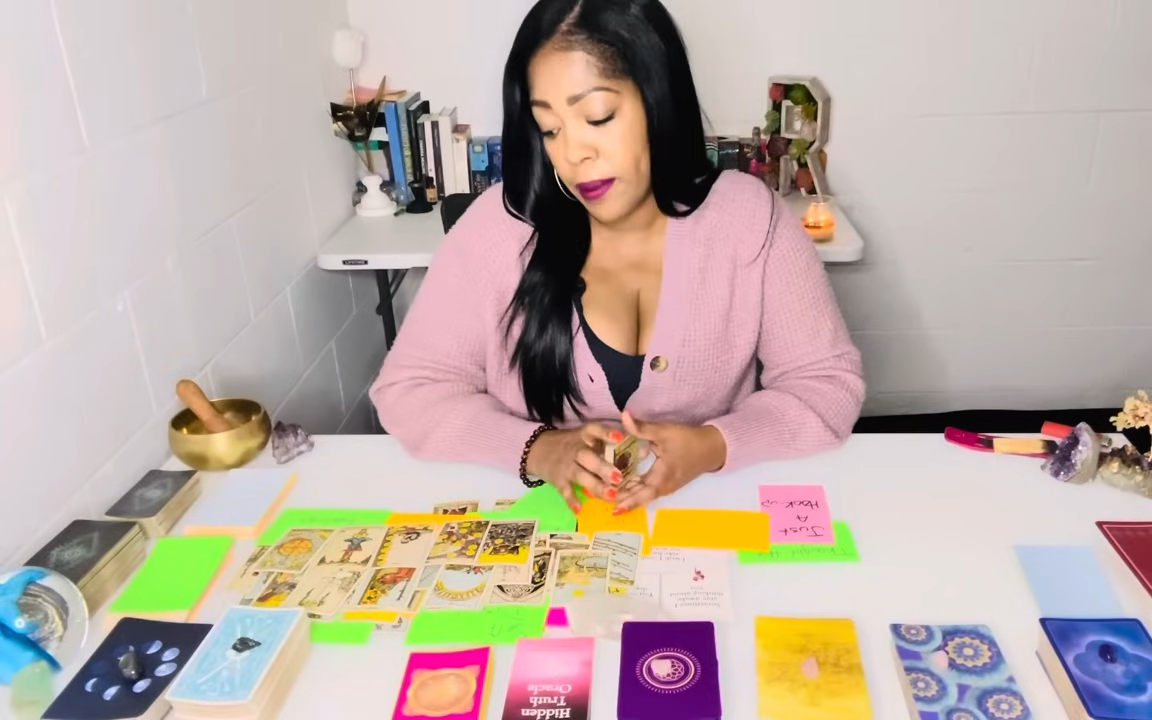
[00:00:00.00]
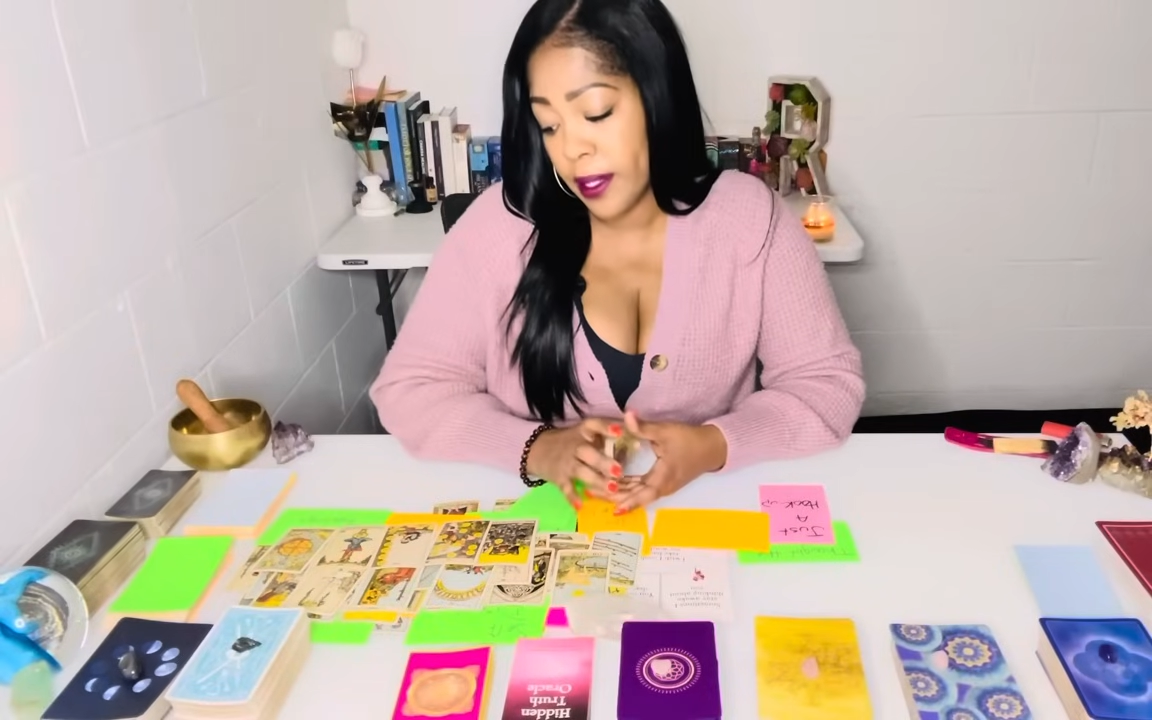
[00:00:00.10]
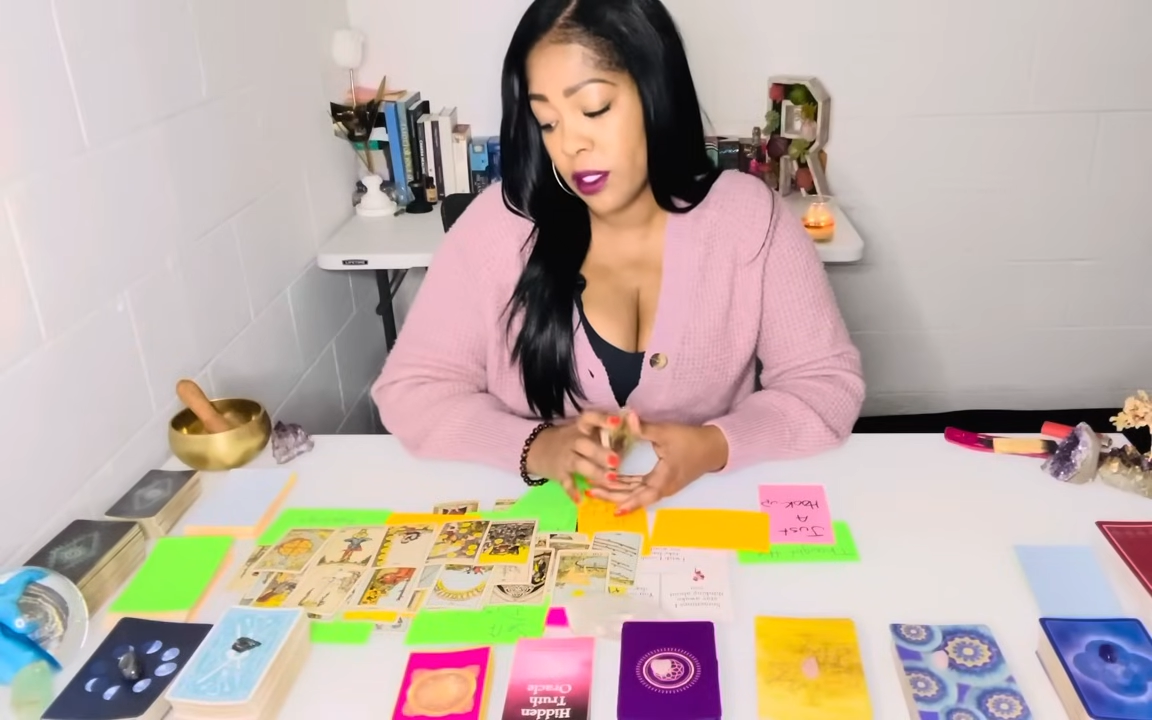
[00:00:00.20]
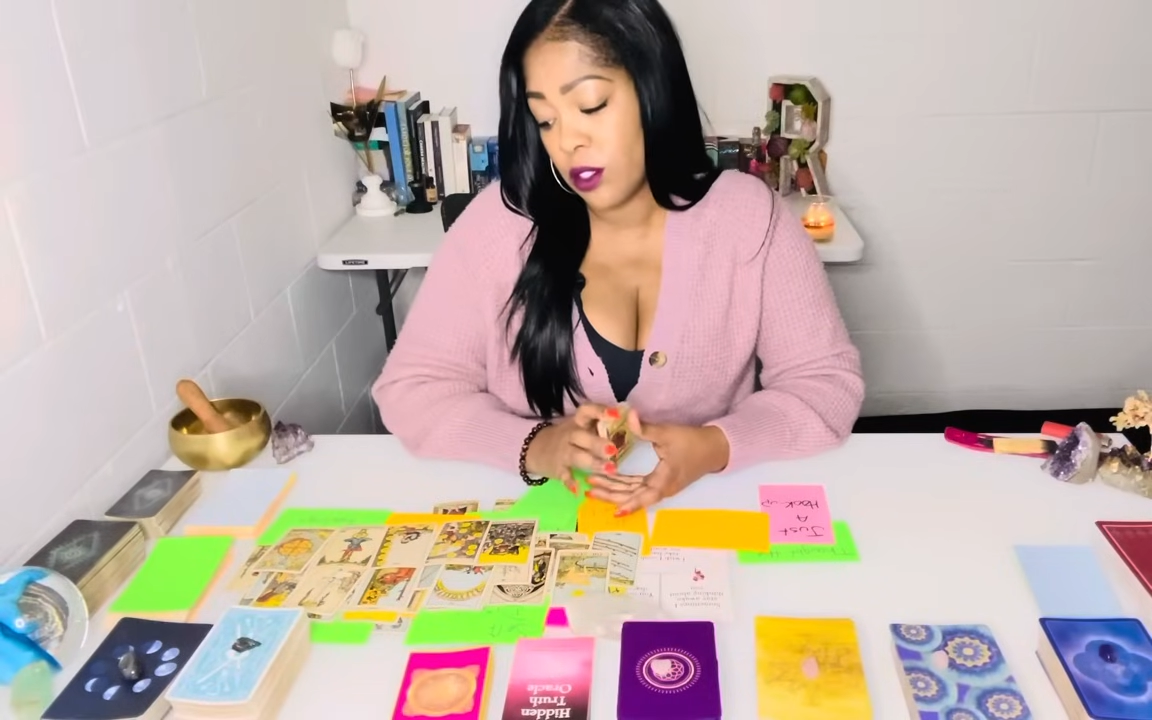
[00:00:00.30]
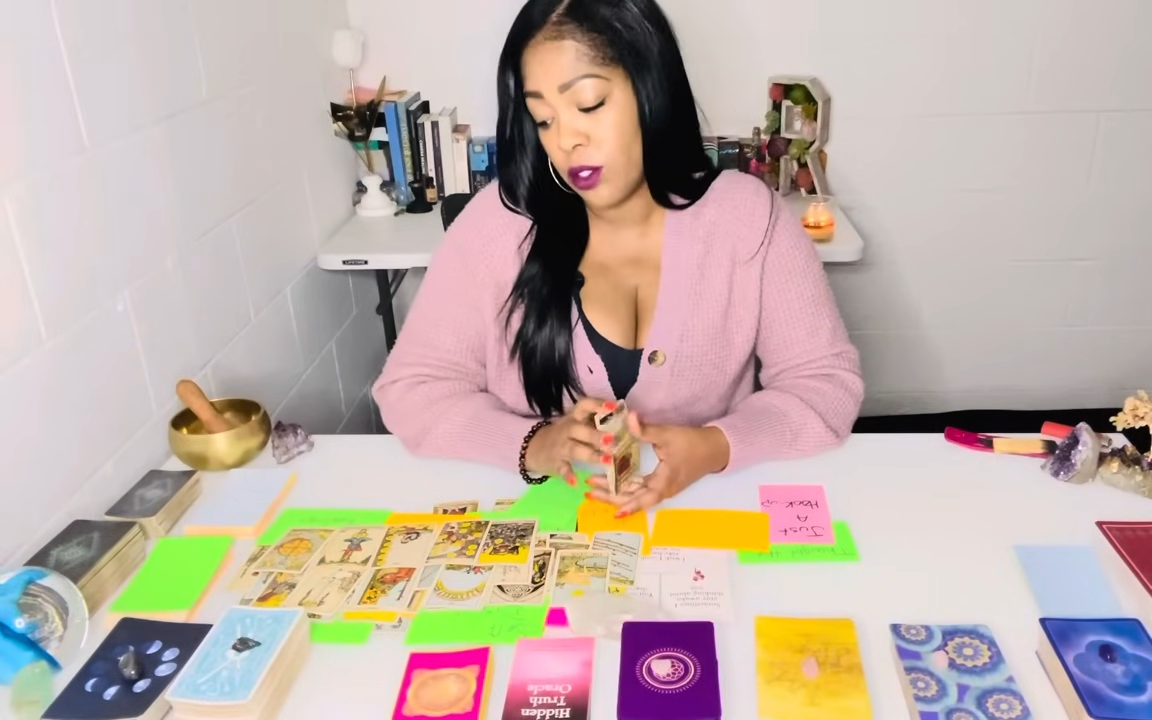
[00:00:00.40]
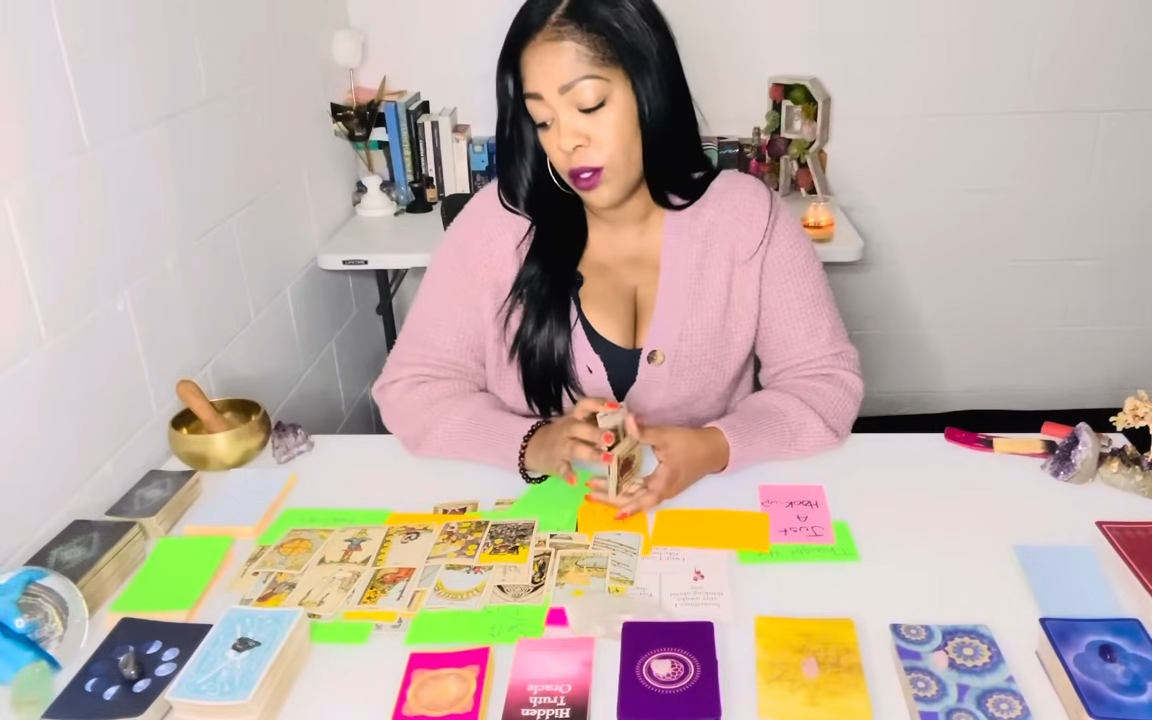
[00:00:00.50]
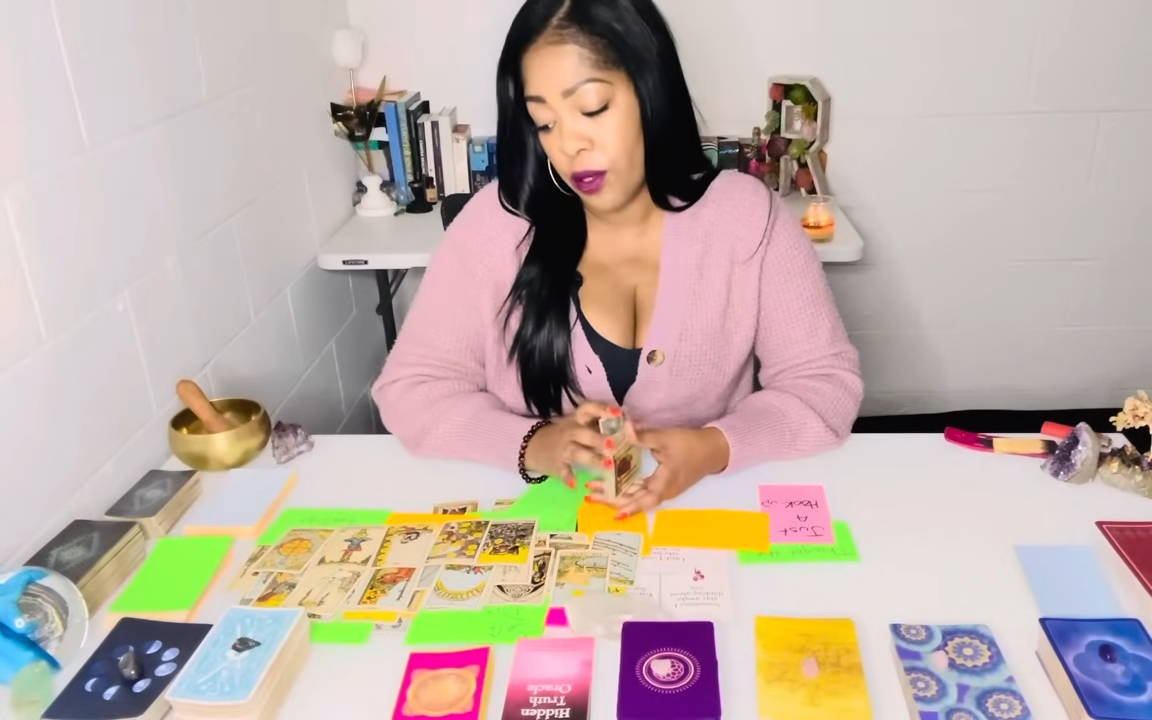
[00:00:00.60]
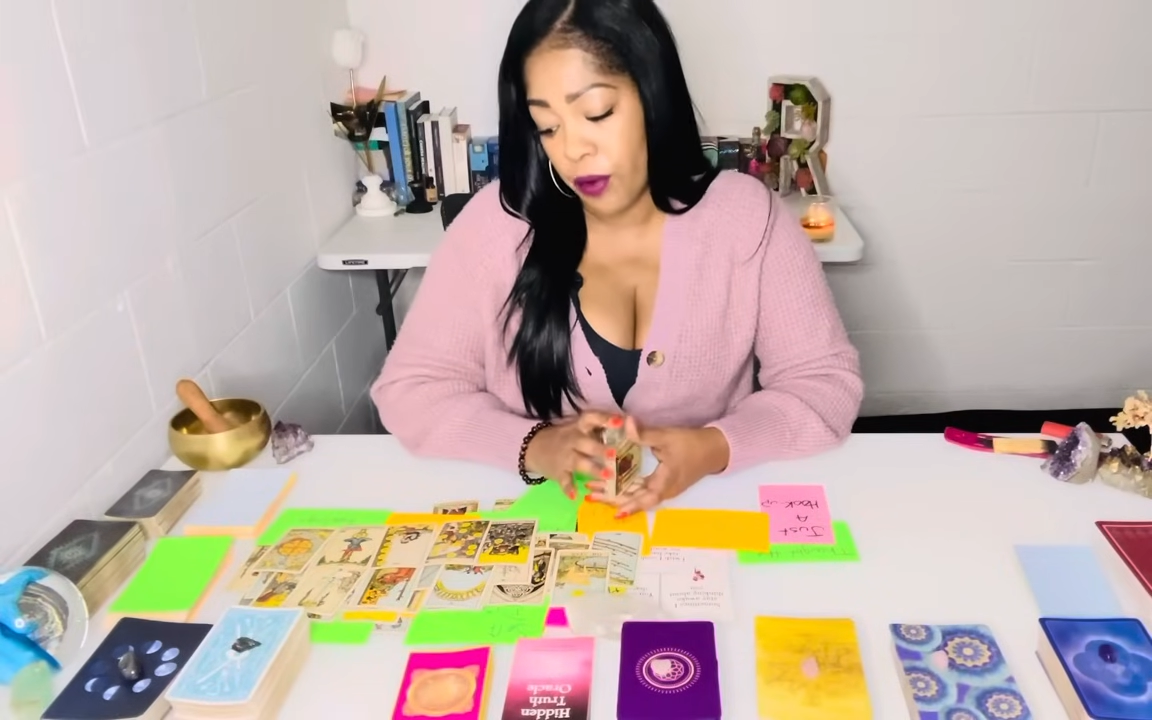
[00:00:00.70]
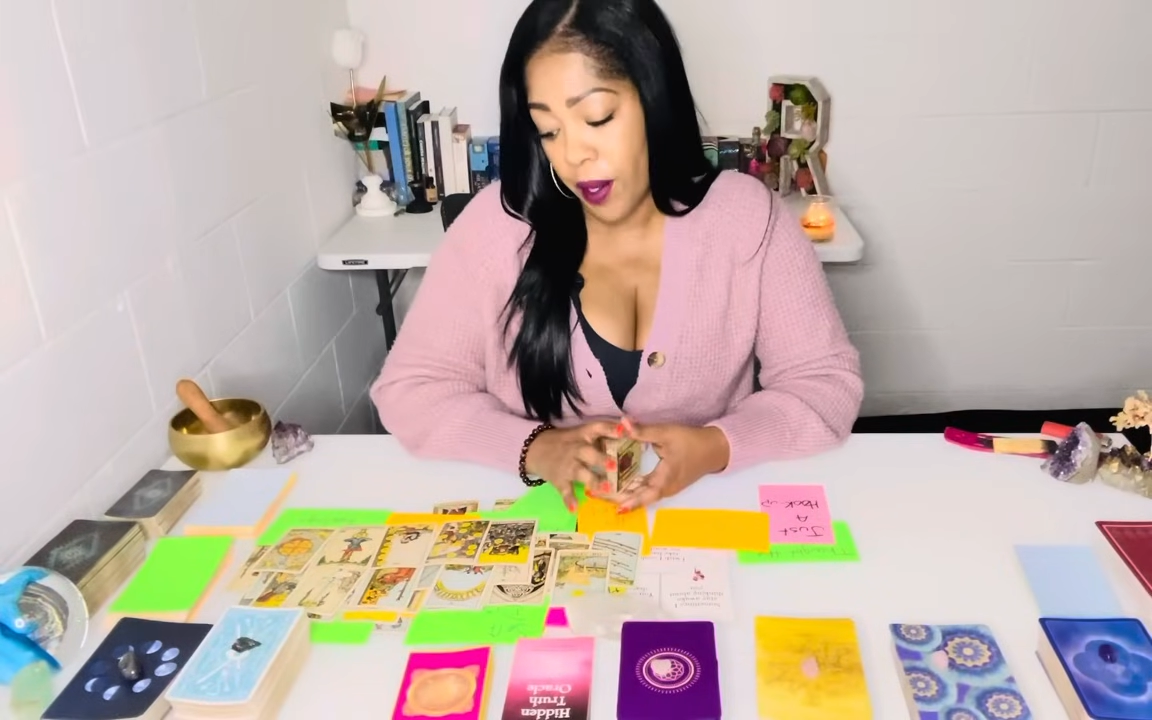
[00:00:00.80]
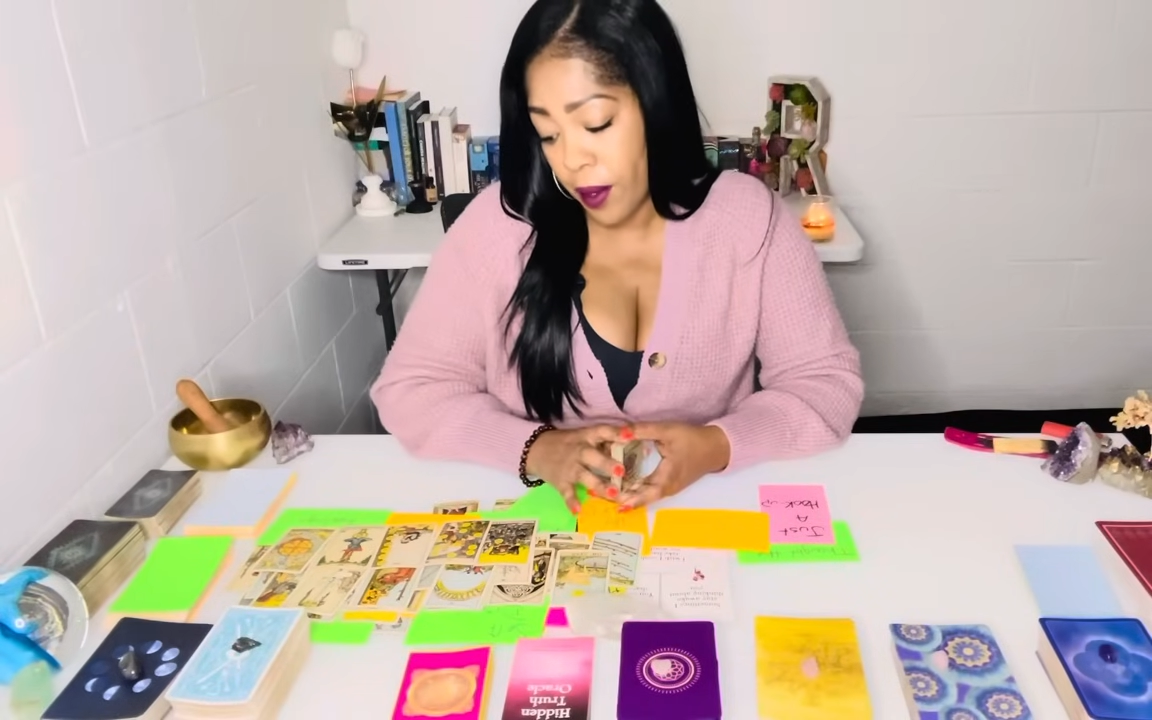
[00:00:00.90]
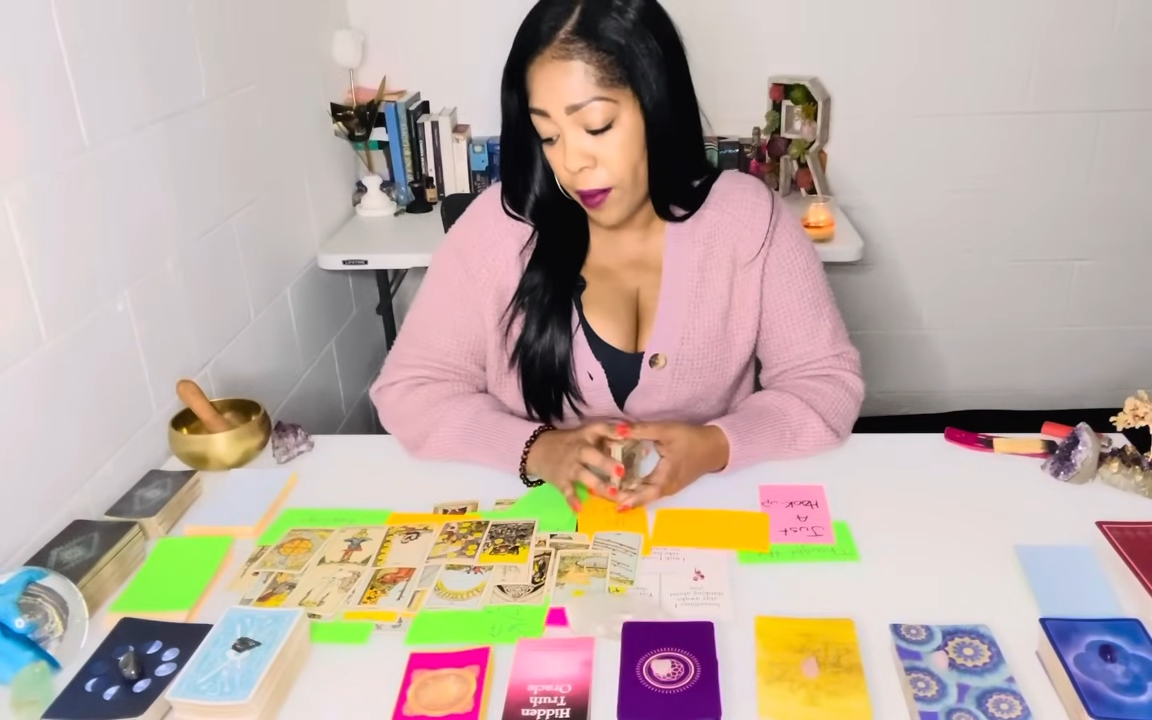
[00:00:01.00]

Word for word: back into your career,